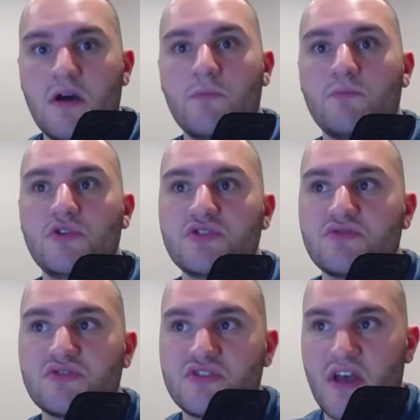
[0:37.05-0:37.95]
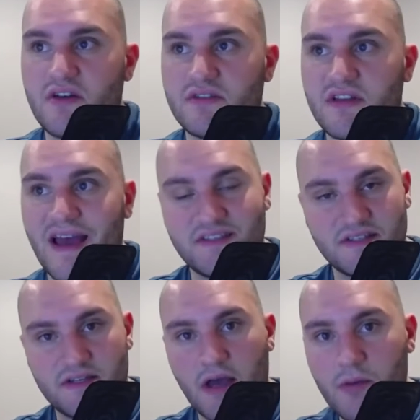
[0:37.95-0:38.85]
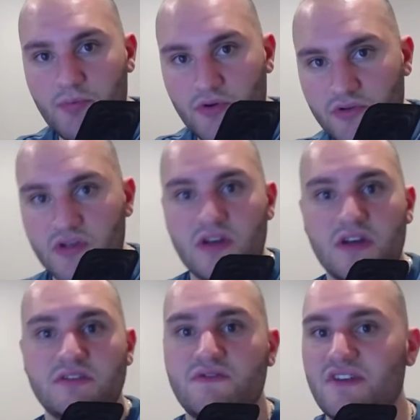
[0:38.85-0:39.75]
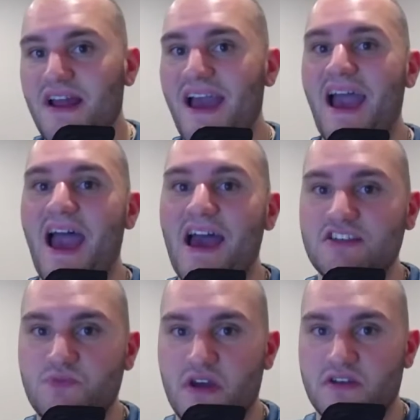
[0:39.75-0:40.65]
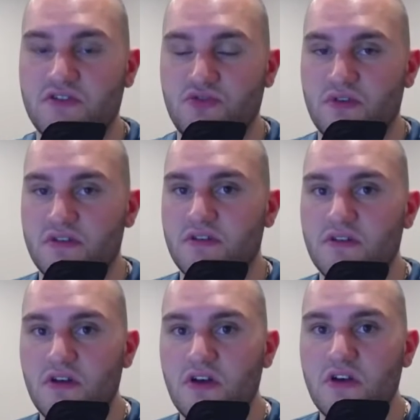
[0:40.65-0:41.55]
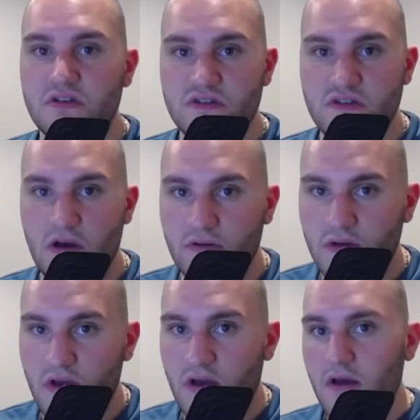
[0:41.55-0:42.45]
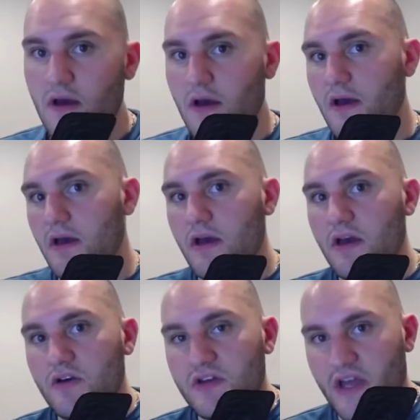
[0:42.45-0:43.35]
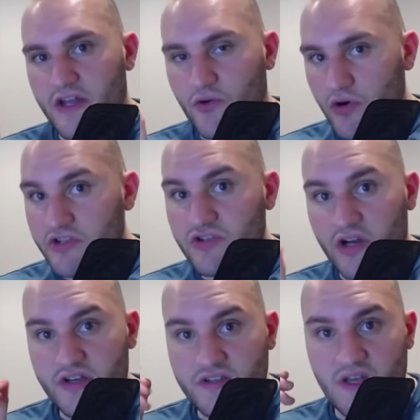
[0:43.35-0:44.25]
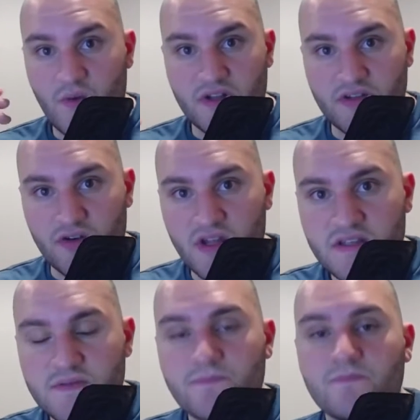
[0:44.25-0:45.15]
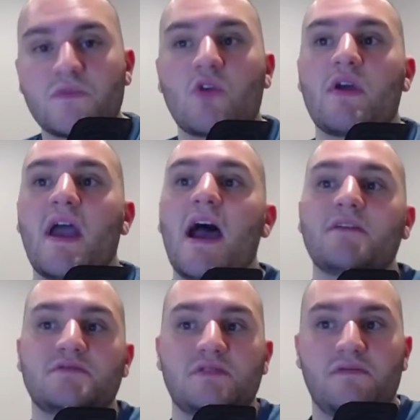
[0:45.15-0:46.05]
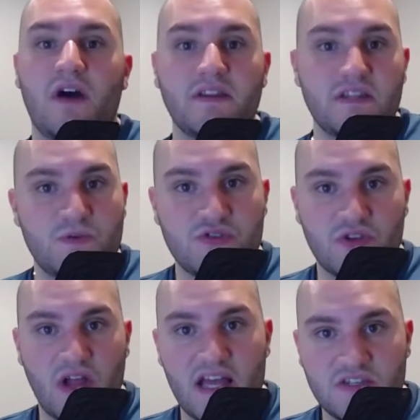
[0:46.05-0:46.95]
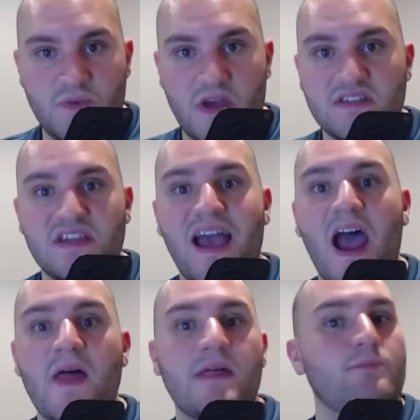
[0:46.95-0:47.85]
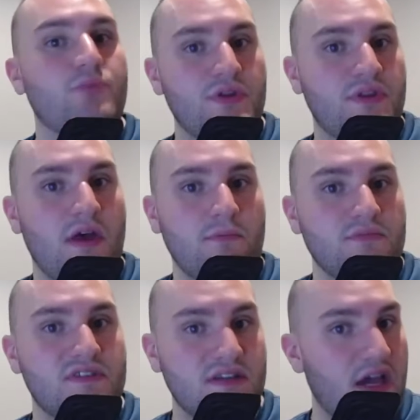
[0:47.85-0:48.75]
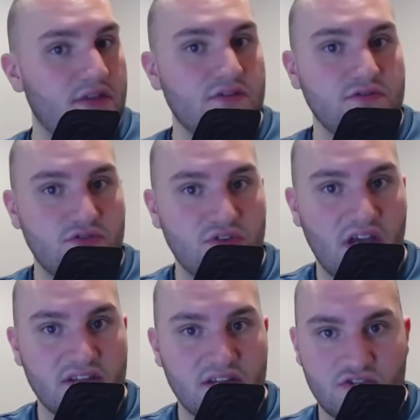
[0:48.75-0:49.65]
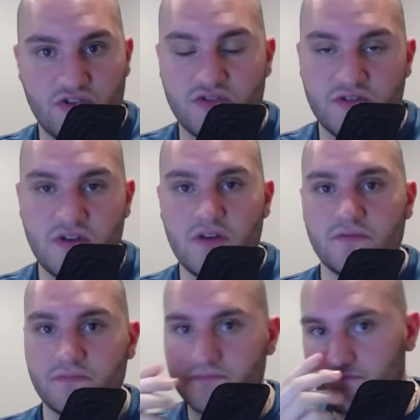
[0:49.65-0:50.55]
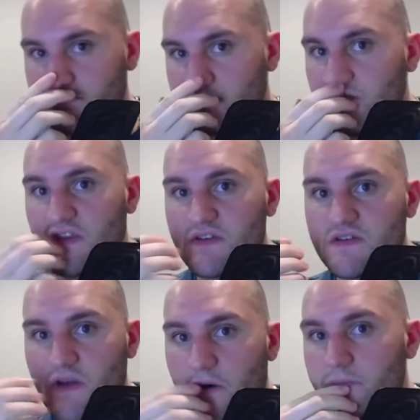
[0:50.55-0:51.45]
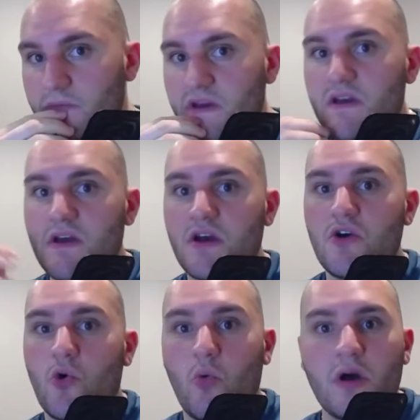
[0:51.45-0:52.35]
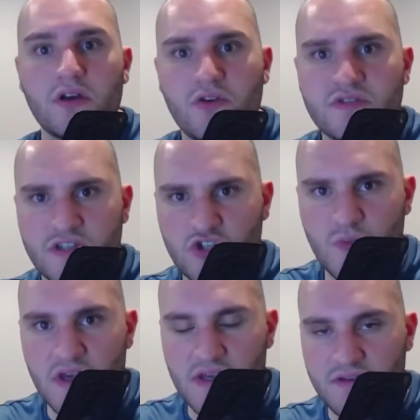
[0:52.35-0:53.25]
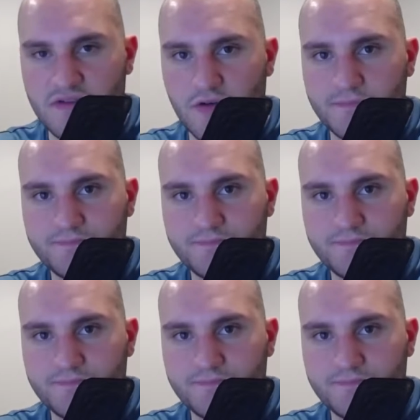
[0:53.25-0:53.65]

Musical sound has a couple different aspects to it. So, in order to understand what a tone is, we have to define these musical aspects and then put them together to get a certain tone. So, what goes into making a tone?